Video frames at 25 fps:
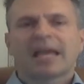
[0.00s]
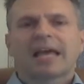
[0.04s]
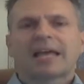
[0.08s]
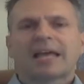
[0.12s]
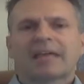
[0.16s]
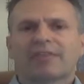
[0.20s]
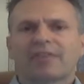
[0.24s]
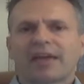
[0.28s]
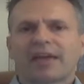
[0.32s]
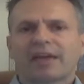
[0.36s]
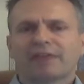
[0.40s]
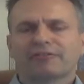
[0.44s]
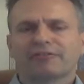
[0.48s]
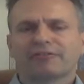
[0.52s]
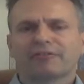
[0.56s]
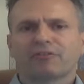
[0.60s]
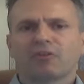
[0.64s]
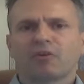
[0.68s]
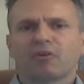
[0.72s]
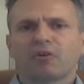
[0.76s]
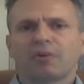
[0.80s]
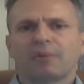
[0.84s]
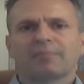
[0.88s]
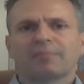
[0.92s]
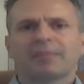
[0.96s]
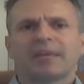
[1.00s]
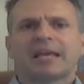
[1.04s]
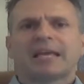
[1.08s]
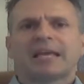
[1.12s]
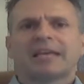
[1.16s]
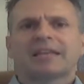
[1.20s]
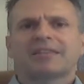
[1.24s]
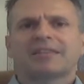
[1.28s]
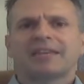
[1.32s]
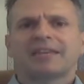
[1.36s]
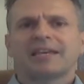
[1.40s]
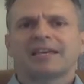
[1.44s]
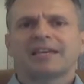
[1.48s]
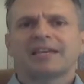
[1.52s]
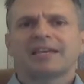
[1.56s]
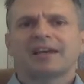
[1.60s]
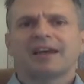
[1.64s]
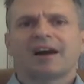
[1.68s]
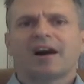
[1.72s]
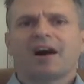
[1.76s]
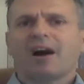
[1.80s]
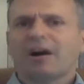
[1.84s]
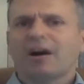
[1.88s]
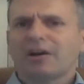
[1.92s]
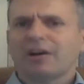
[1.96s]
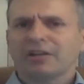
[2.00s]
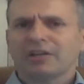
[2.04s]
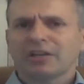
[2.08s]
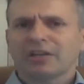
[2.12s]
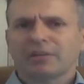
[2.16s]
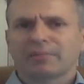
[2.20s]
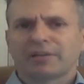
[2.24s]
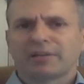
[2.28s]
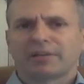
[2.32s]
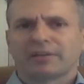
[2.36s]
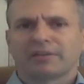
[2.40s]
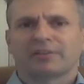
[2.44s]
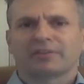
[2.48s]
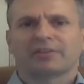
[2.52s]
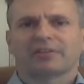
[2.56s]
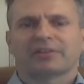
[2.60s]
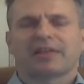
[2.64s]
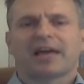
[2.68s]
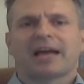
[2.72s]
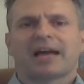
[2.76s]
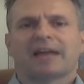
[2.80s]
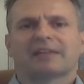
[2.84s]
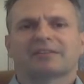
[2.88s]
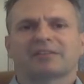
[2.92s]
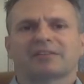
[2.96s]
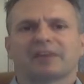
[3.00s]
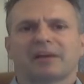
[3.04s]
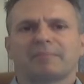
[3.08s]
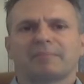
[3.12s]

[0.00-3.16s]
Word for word: Therefore, the argument that